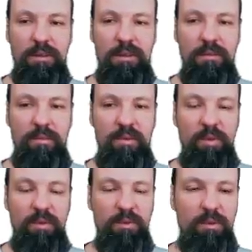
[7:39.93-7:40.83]
and
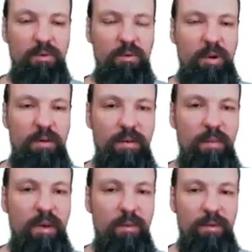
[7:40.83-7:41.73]
people who are
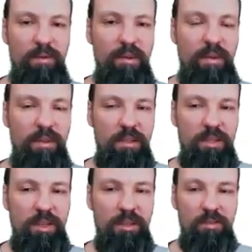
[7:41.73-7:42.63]
familiar with the
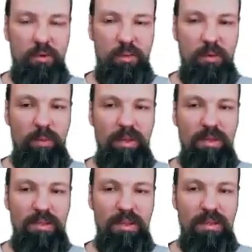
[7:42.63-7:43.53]
indigeneity problem, we
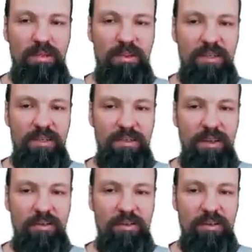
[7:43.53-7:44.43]
understand that there is
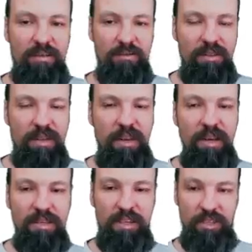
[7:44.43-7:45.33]
not really
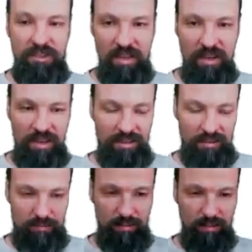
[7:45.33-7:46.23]
such thing
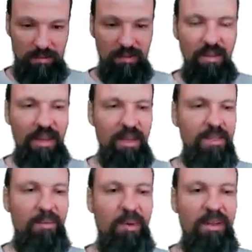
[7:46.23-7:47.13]
as
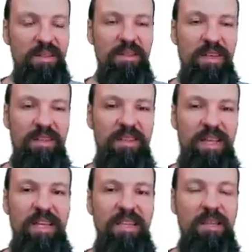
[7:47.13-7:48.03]
dependent and
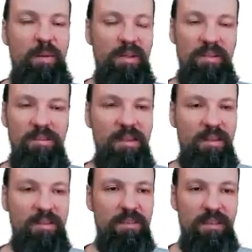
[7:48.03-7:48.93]
independent
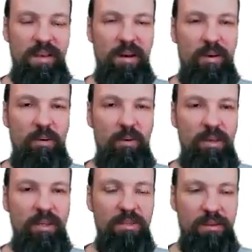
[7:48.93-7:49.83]
things. They are
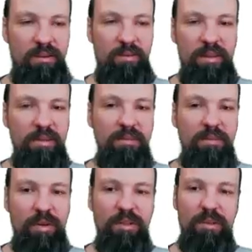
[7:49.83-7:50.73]
all interdependent
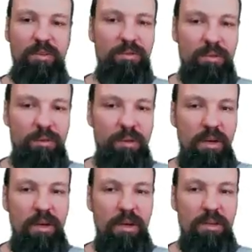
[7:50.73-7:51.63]
together usually.
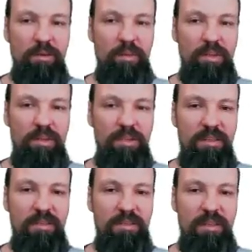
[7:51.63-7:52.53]
So, but this
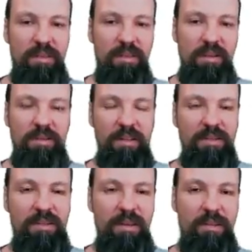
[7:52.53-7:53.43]
is the left-hand
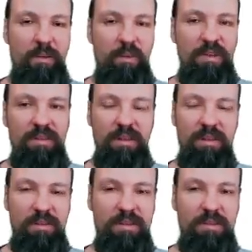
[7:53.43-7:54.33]
side, the one
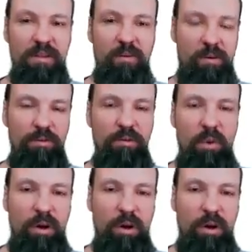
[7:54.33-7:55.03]
that is, according to